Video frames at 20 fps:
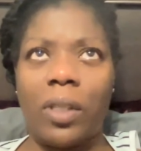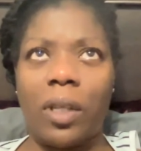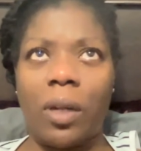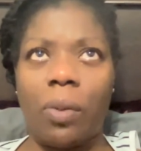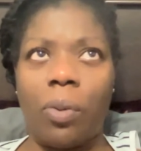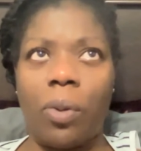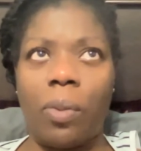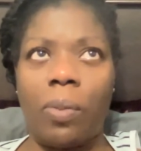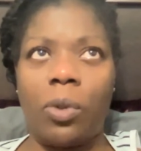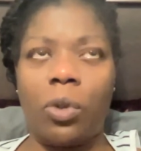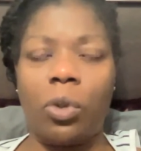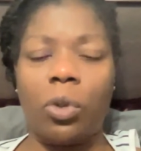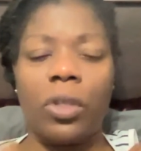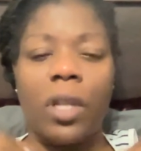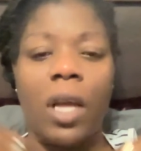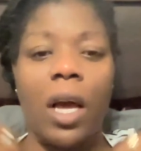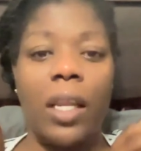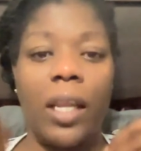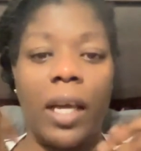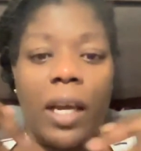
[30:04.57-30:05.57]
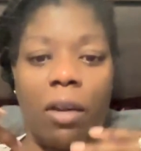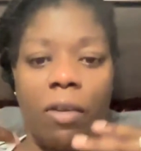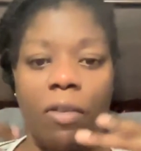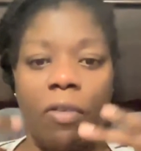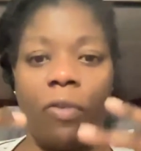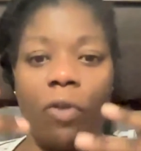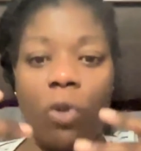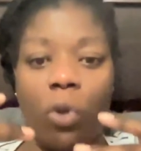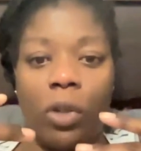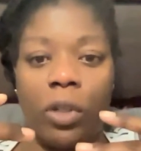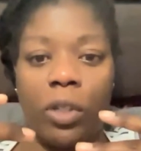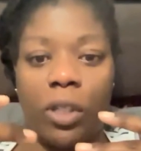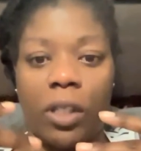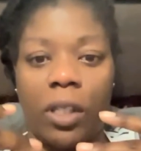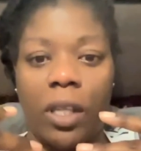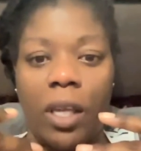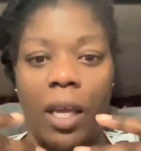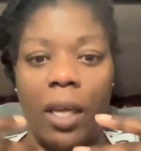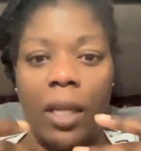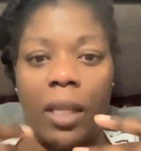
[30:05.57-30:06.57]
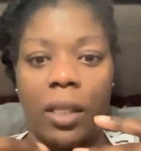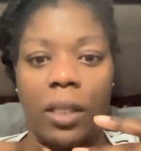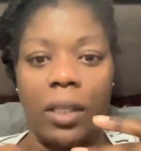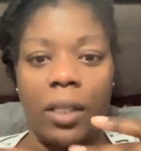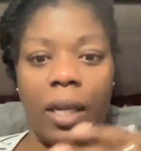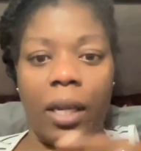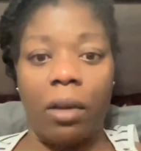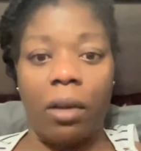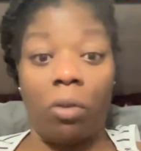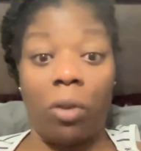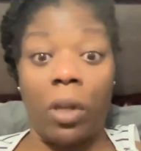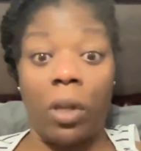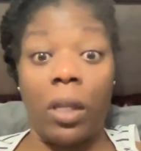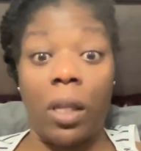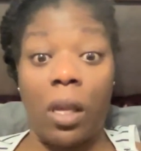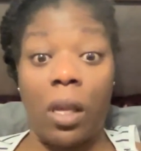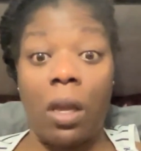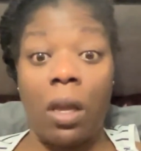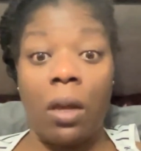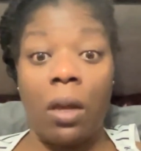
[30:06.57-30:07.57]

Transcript: to say premature, not like a forced thing. It's like really,